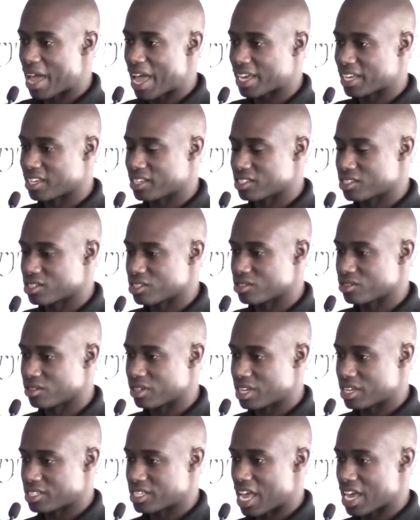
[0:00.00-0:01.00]
back
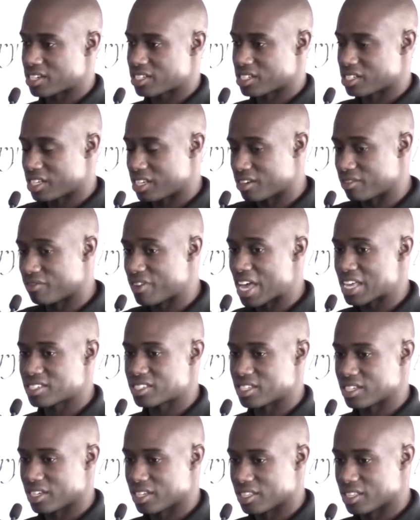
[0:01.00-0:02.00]
into is actually
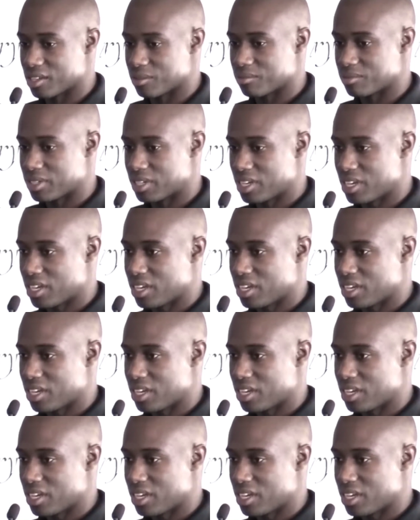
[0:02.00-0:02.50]
investing in them.